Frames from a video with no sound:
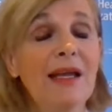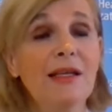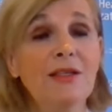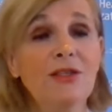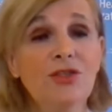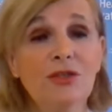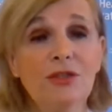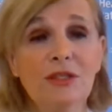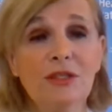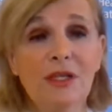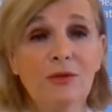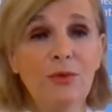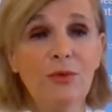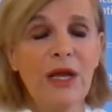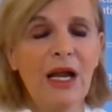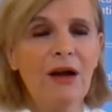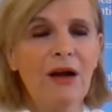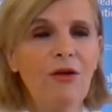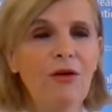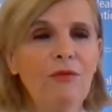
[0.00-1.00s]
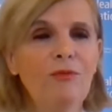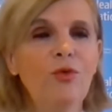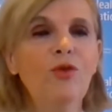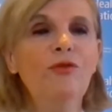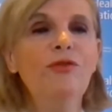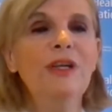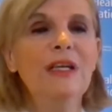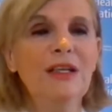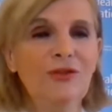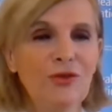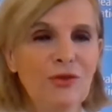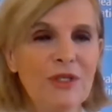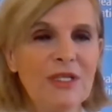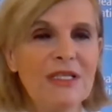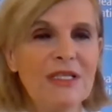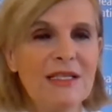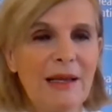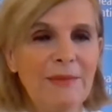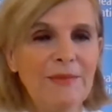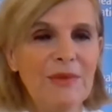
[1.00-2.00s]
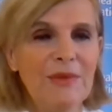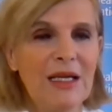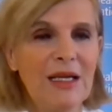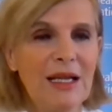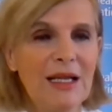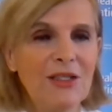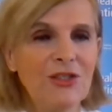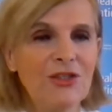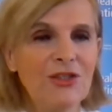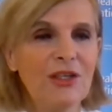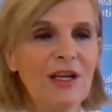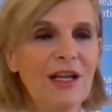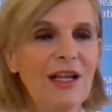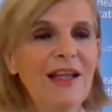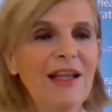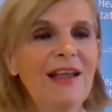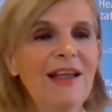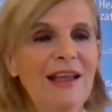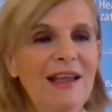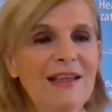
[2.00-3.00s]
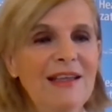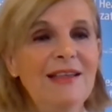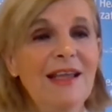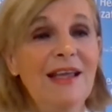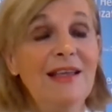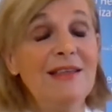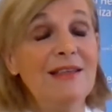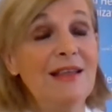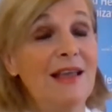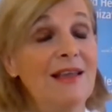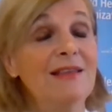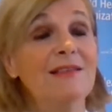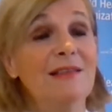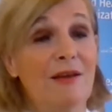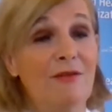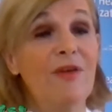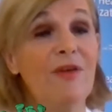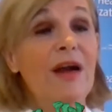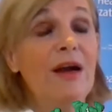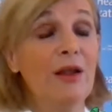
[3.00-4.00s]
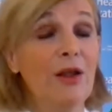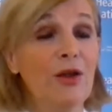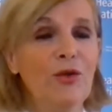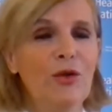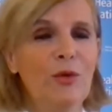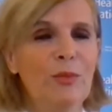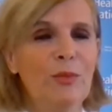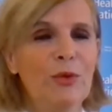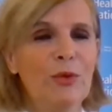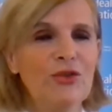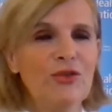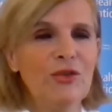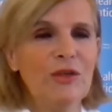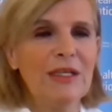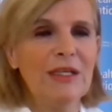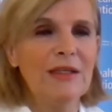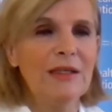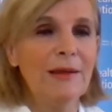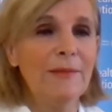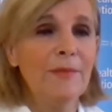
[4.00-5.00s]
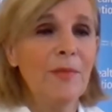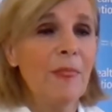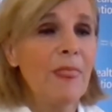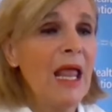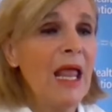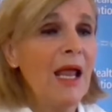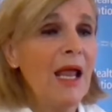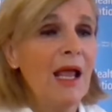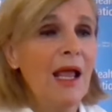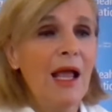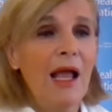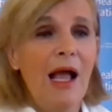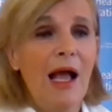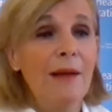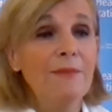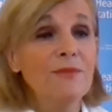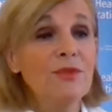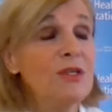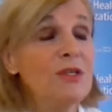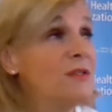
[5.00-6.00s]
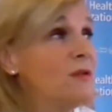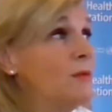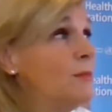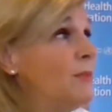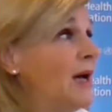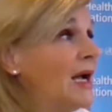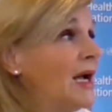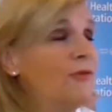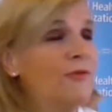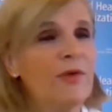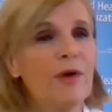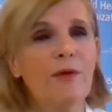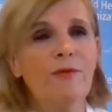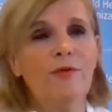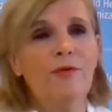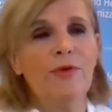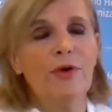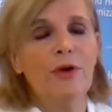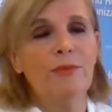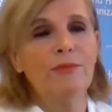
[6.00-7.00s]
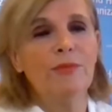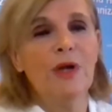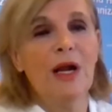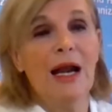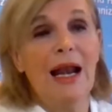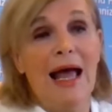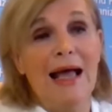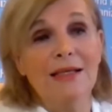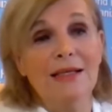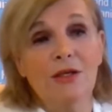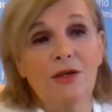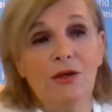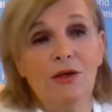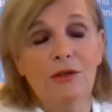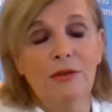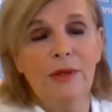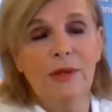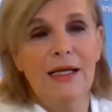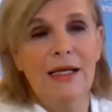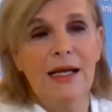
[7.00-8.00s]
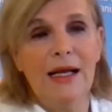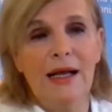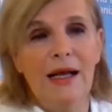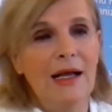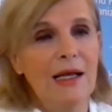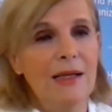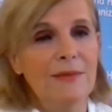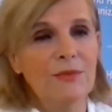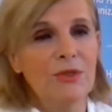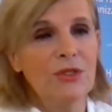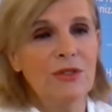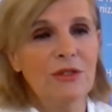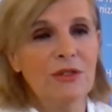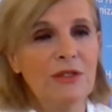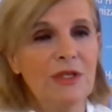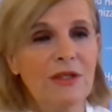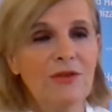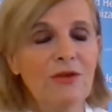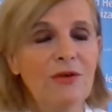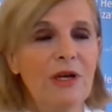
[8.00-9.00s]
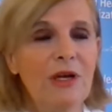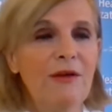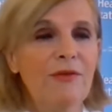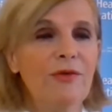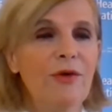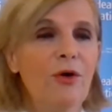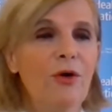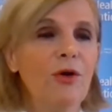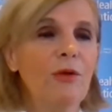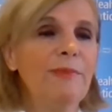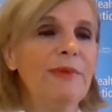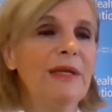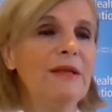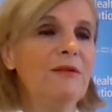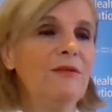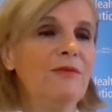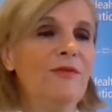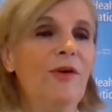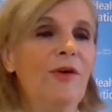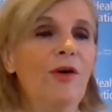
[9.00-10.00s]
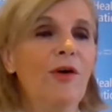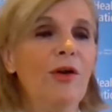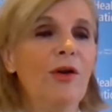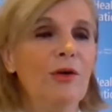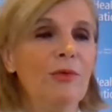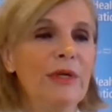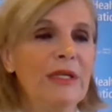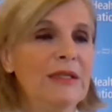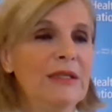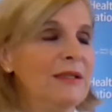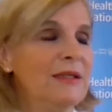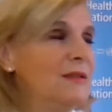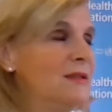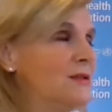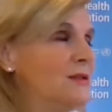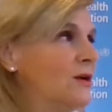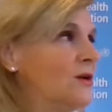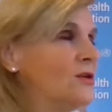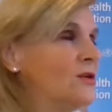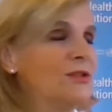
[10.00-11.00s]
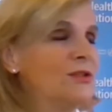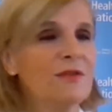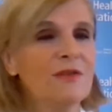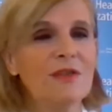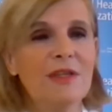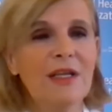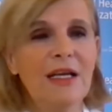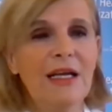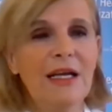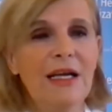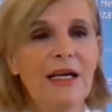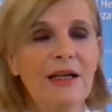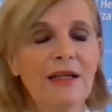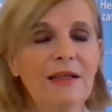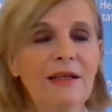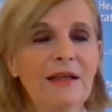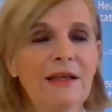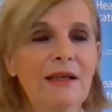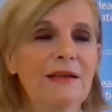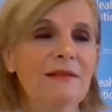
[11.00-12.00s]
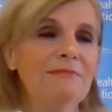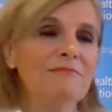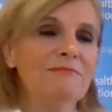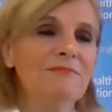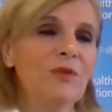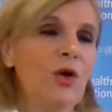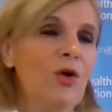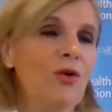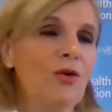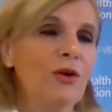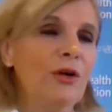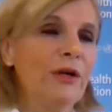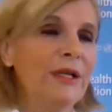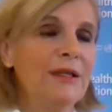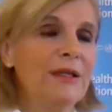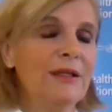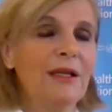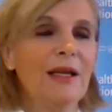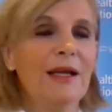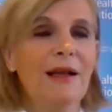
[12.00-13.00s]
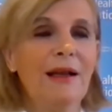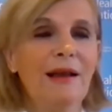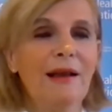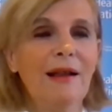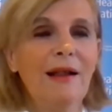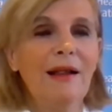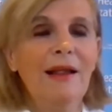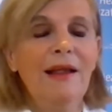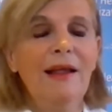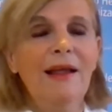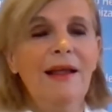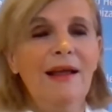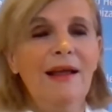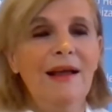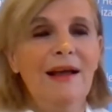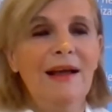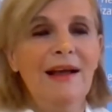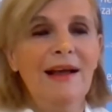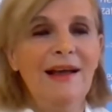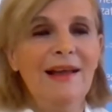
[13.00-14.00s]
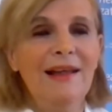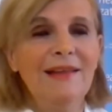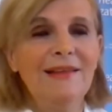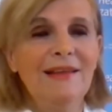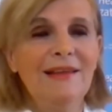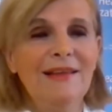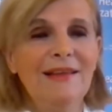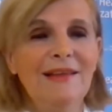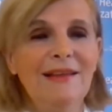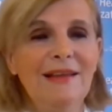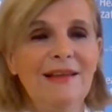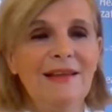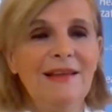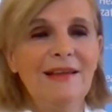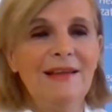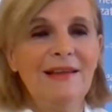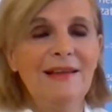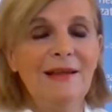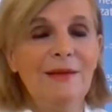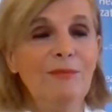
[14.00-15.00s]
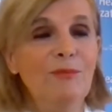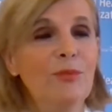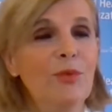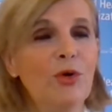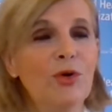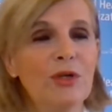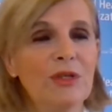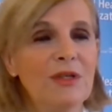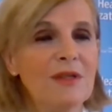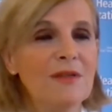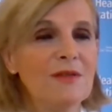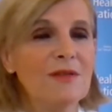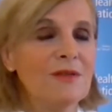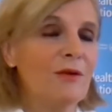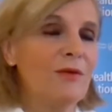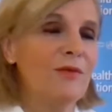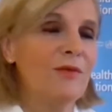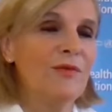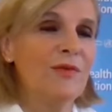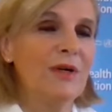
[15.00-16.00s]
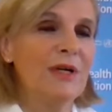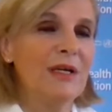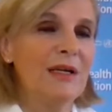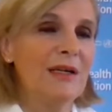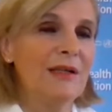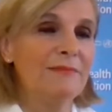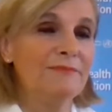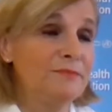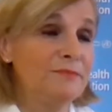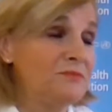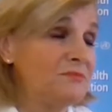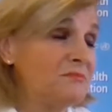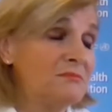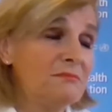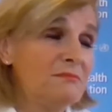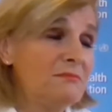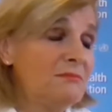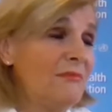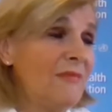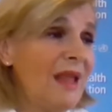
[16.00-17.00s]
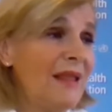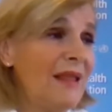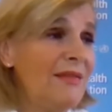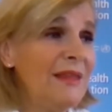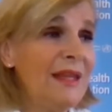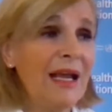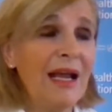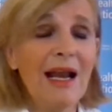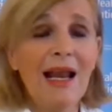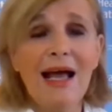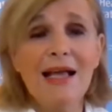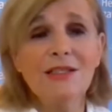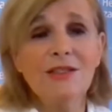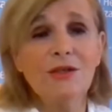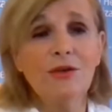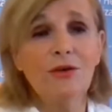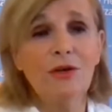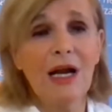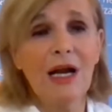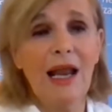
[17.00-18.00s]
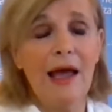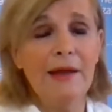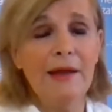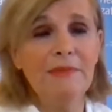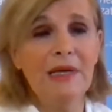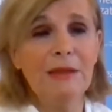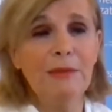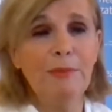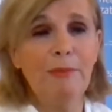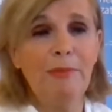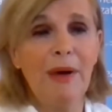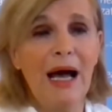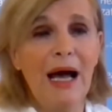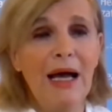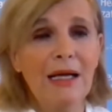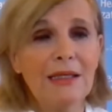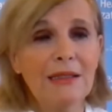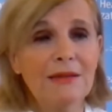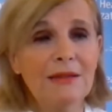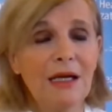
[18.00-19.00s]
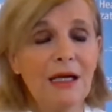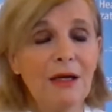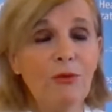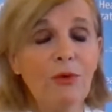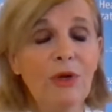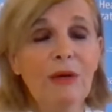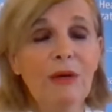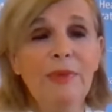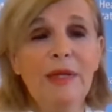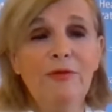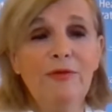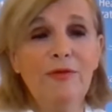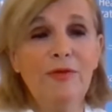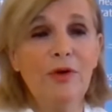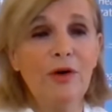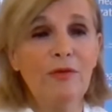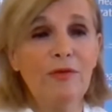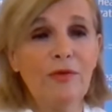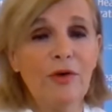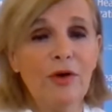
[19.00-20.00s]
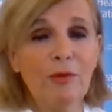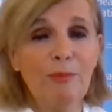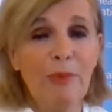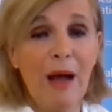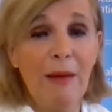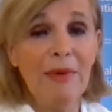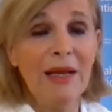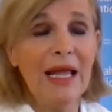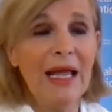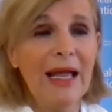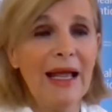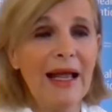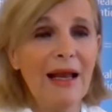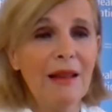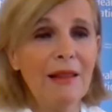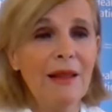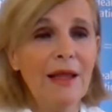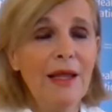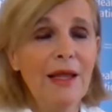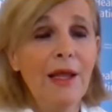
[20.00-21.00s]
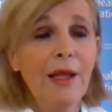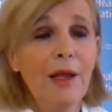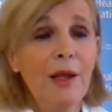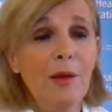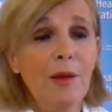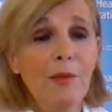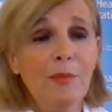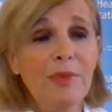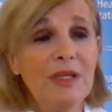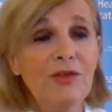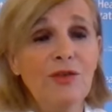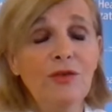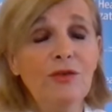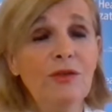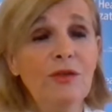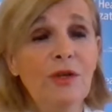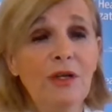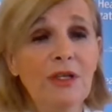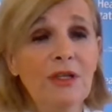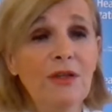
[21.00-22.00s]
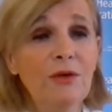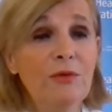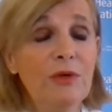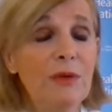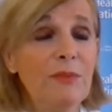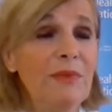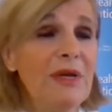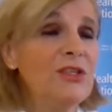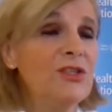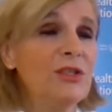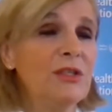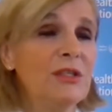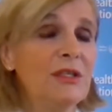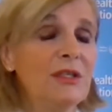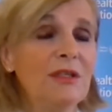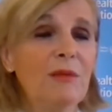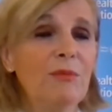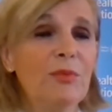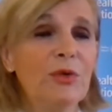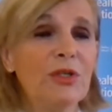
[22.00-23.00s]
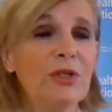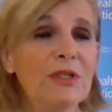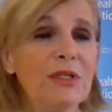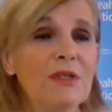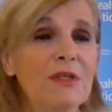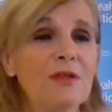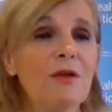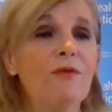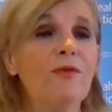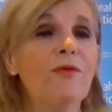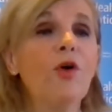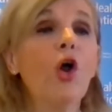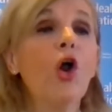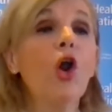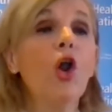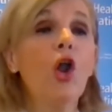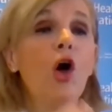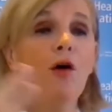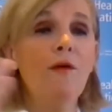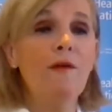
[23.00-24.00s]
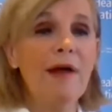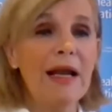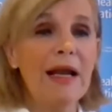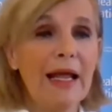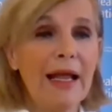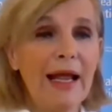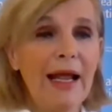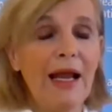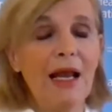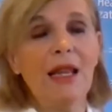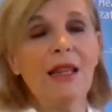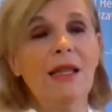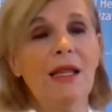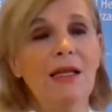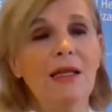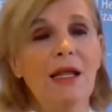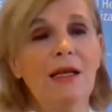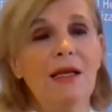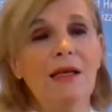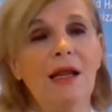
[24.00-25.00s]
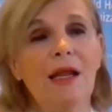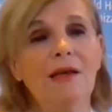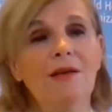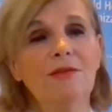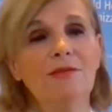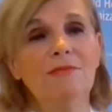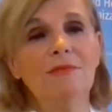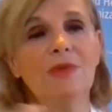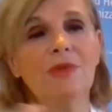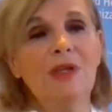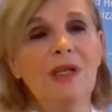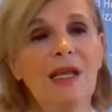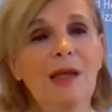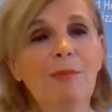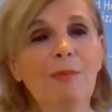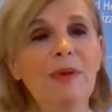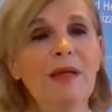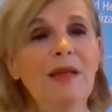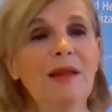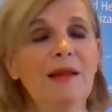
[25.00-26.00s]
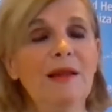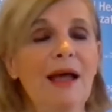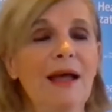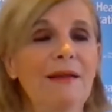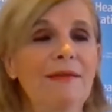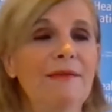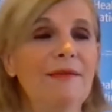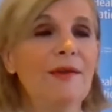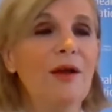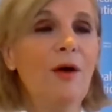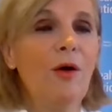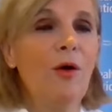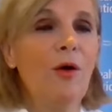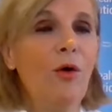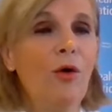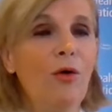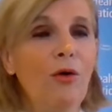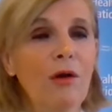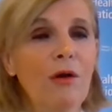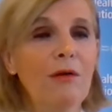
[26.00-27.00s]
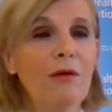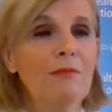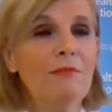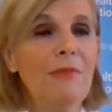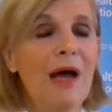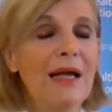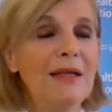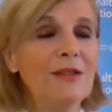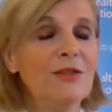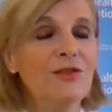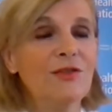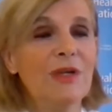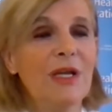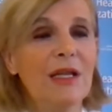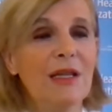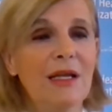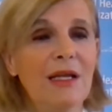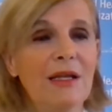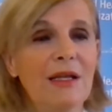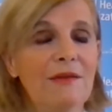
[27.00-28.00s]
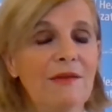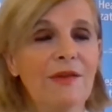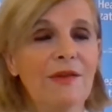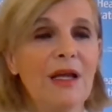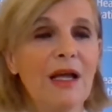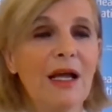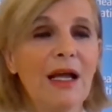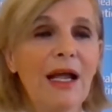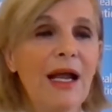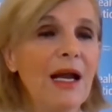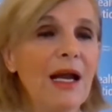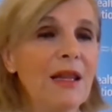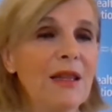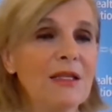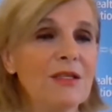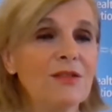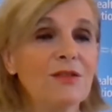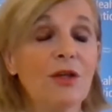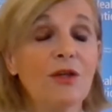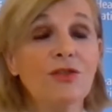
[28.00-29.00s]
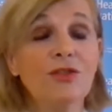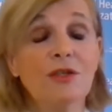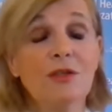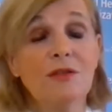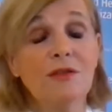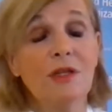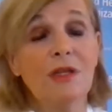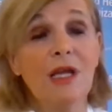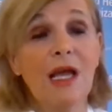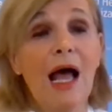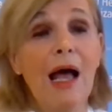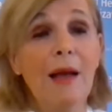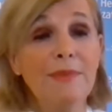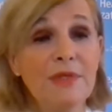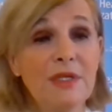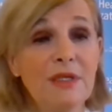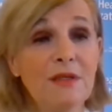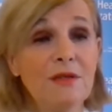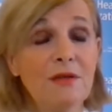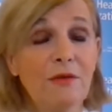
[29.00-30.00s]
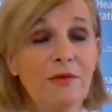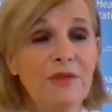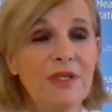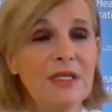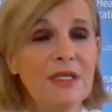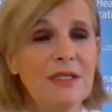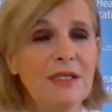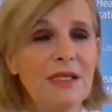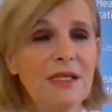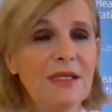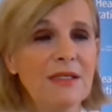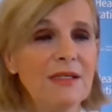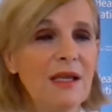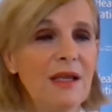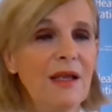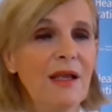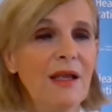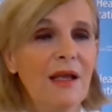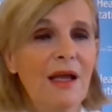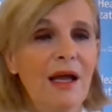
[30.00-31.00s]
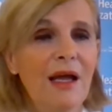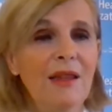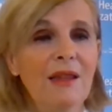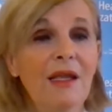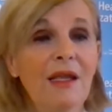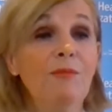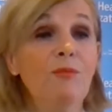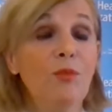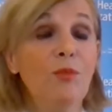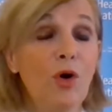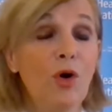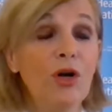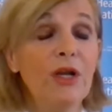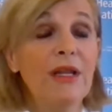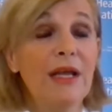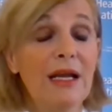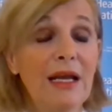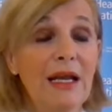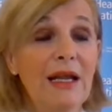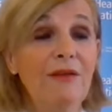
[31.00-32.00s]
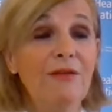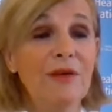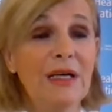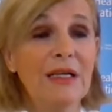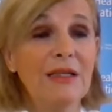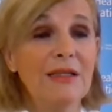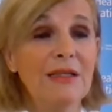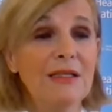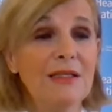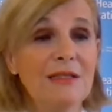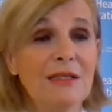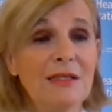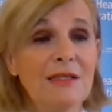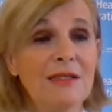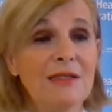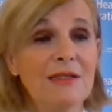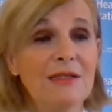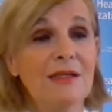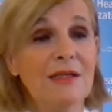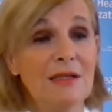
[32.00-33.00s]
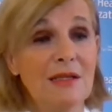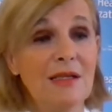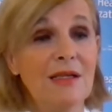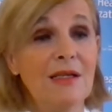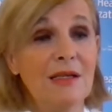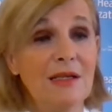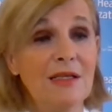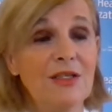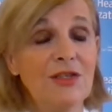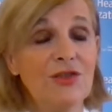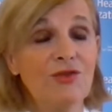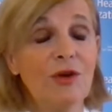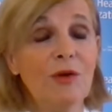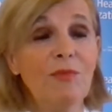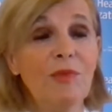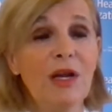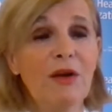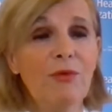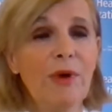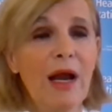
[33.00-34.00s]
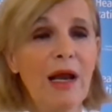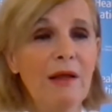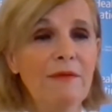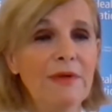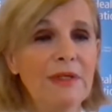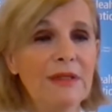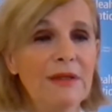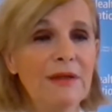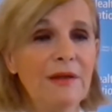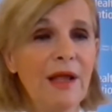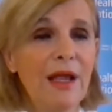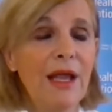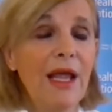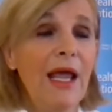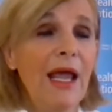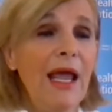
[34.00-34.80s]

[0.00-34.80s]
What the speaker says: making sure that we are all moving into the same direction is a very good opportunity. I'm just back from Glasgow. I'm sure that you have all been following the discussions there and how critical the importance of the Glasgow Climate Pact will be for public health. But you, Tony, you were mentioning the importance of global health and keeping that old mantra that health is not just the absence of disease. I think more than ever, this is extremely relevant.